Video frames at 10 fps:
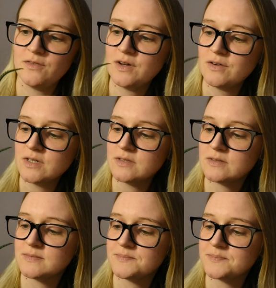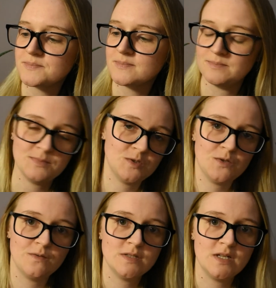vera, which
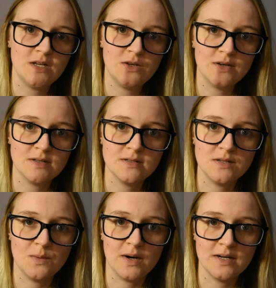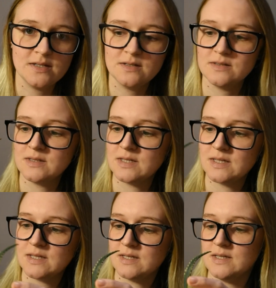obviously you can see why.
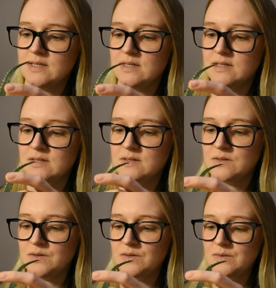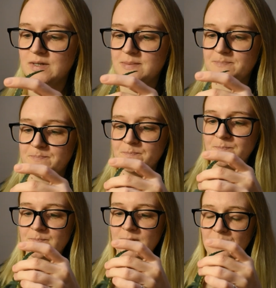So
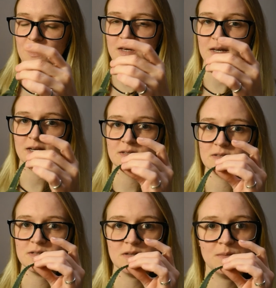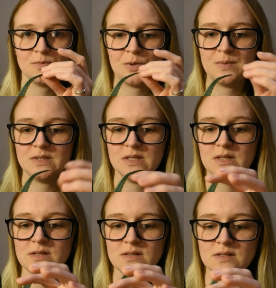I think it has the same
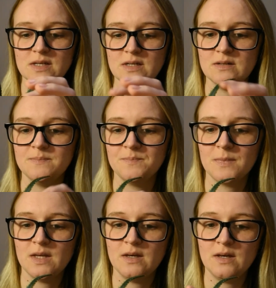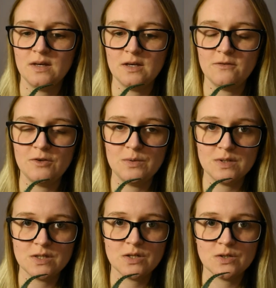properties as in, if you were
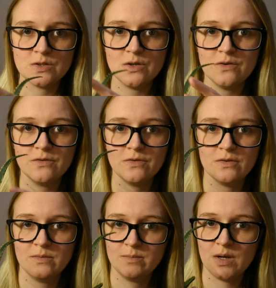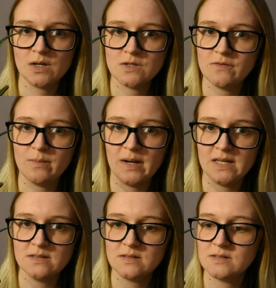to cut off part of the
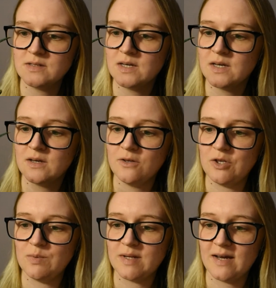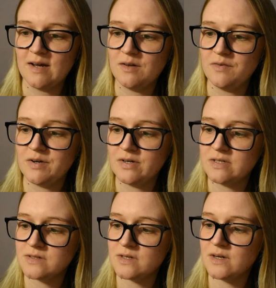plant, you would get aloe vera
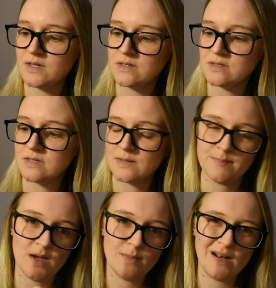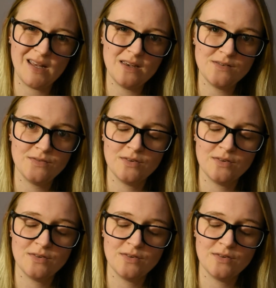inside, I believe.